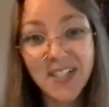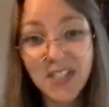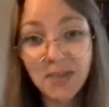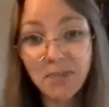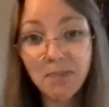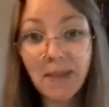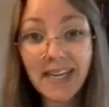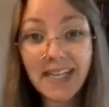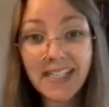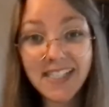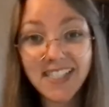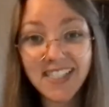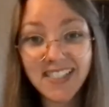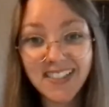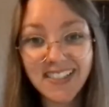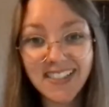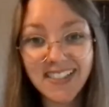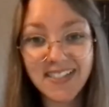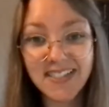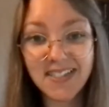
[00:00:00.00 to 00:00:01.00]
mate.
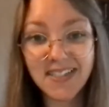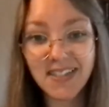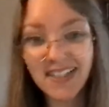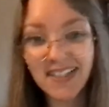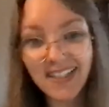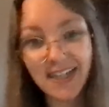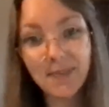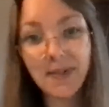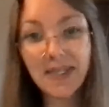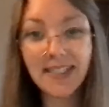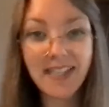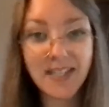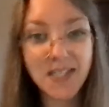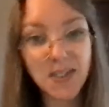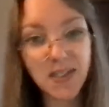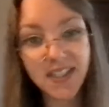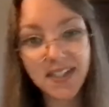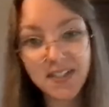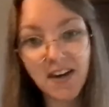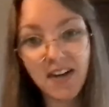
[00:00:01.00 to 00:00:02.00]

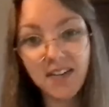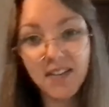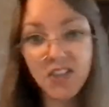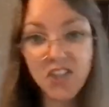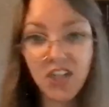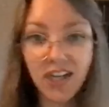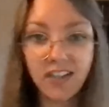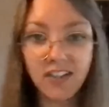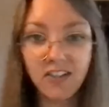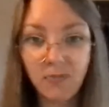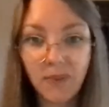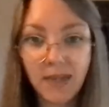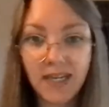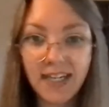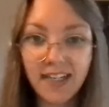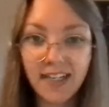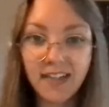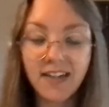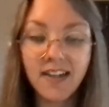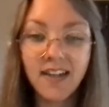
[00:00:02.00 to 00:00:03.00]
It's called the channel of
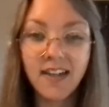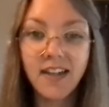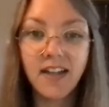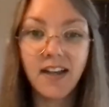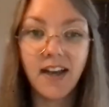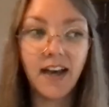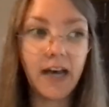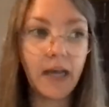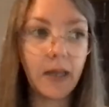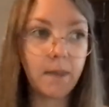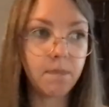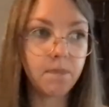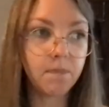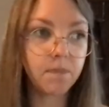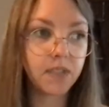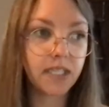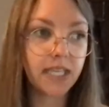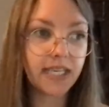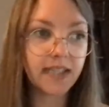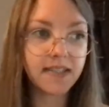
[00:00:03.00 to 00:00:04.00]
mating.
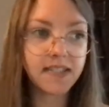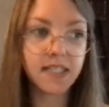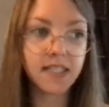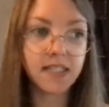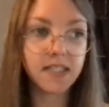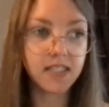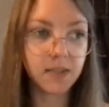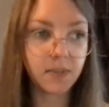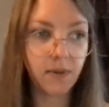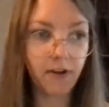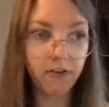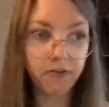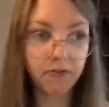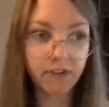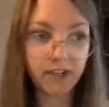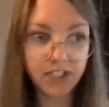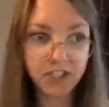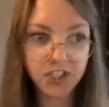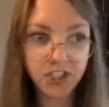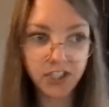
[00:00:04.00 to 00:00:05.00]
Gate 6 is about
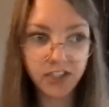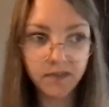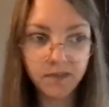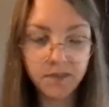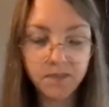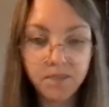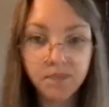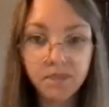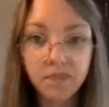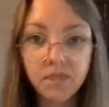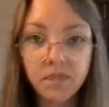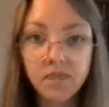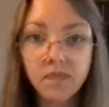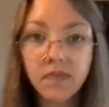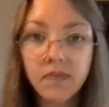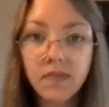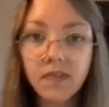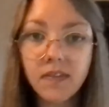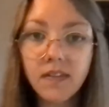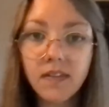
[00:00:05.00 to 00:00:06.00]
friction.
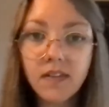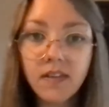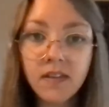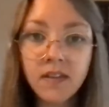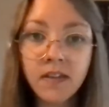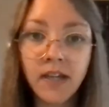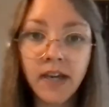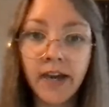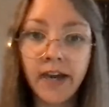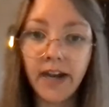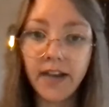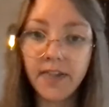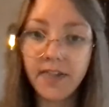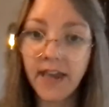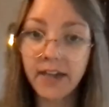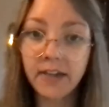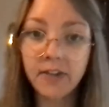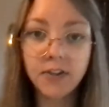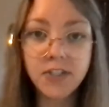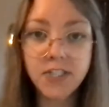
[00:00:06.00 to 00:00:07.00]
The
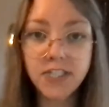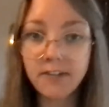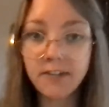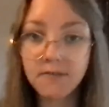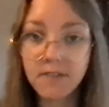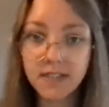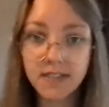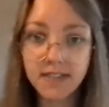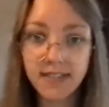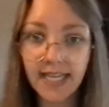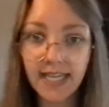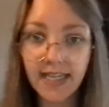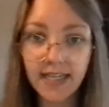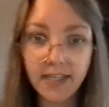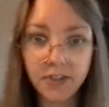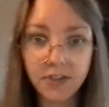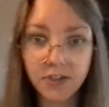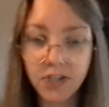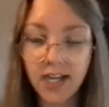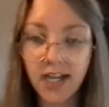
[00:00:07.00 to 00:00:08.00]
energy of this gate
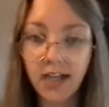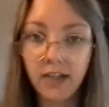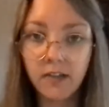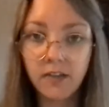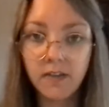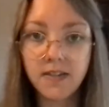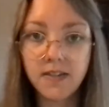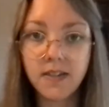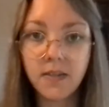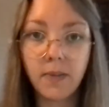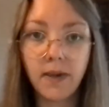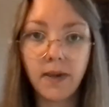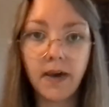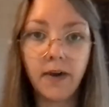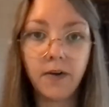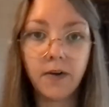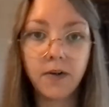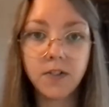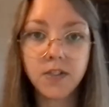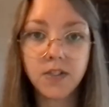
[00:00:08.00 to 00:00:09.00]
and channel is
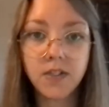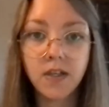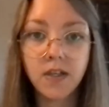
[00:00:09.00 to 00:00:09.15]
about